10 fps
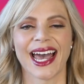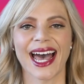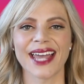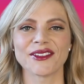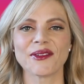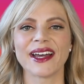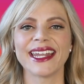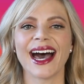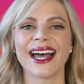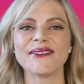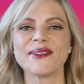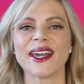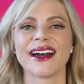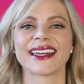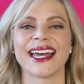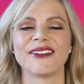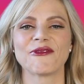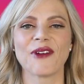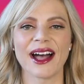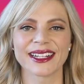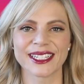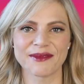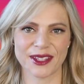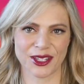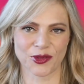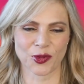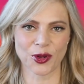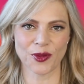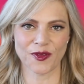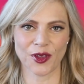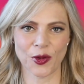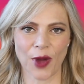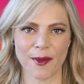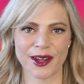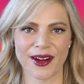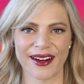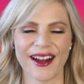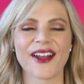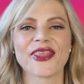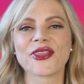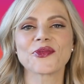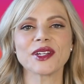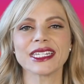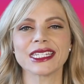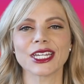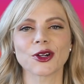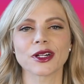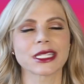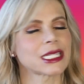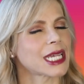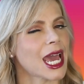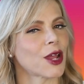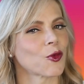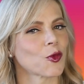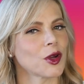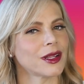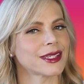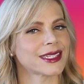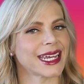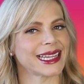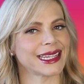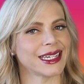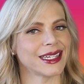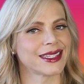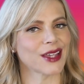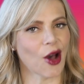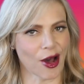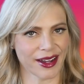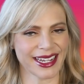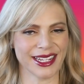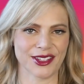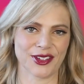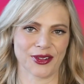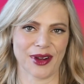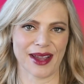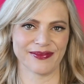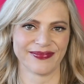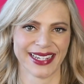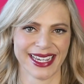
Hi everyone, I'm Bianca and welcome to this Roomvu webinar on 3 secrets to getting real estate leads on Instagram.